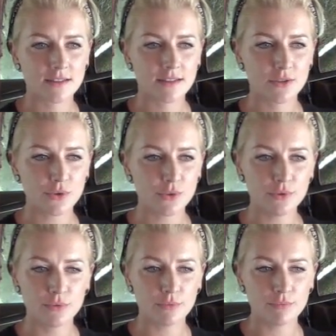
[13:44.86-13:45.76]

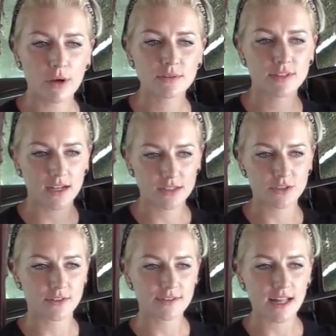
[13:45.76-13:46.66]
to most
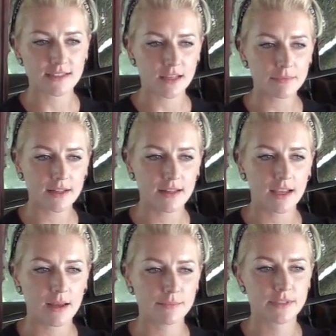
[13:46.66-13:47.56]
technicians, that's something that
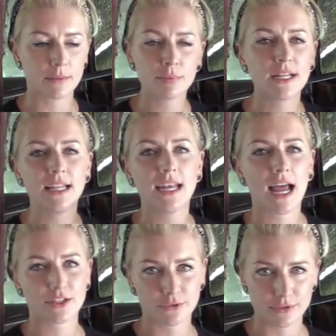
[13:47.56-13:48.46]
comes completely
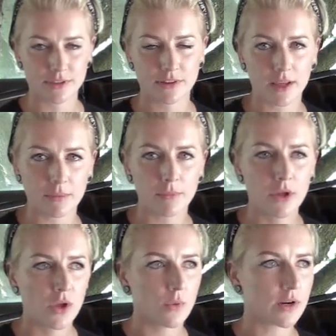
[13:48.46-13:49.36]
natural to them.
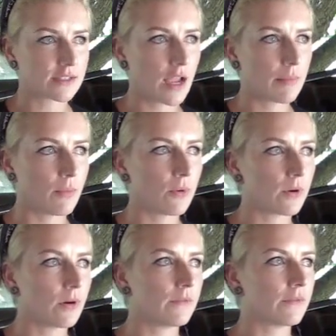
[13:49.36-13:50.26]
Whereas I'm
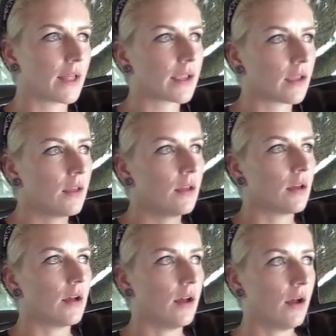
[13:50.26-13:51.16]
more of like
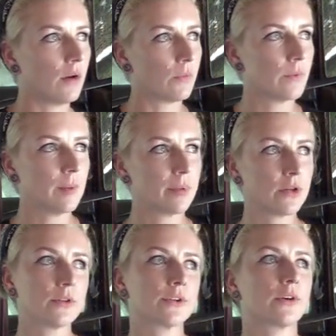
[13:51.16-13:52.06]
a
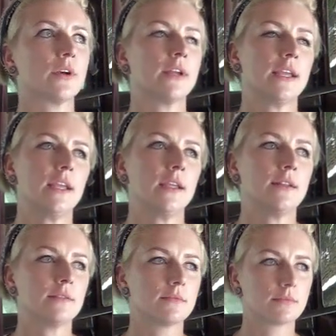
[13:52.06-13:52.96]
rebuilder,
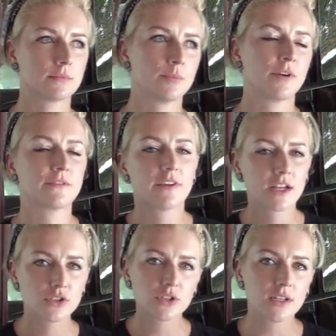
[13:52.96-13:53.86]
a
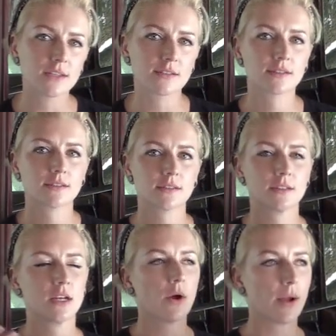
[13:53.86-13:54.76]
perfectionist.
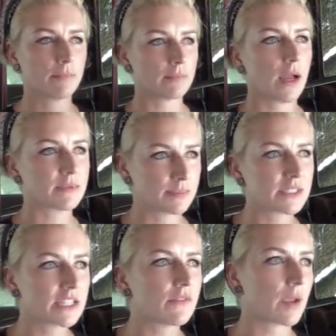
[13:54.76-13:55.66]
You know, I'm
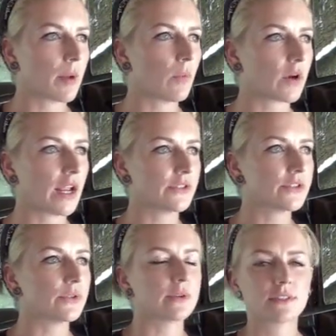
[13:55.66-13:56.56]
specific about what I
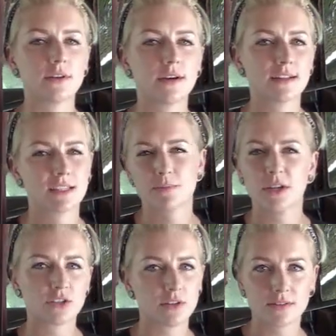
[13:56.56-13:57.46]
do. And steering and
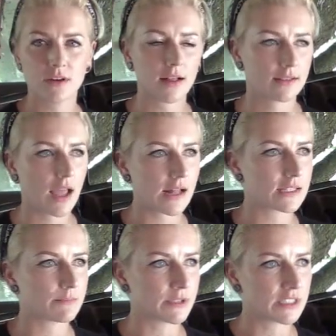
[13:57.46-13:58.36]
suspension is not that
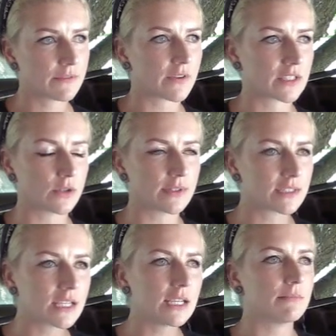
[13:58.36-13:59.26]
specific. So it
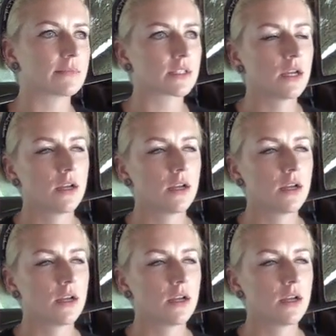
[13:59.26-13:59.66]
seems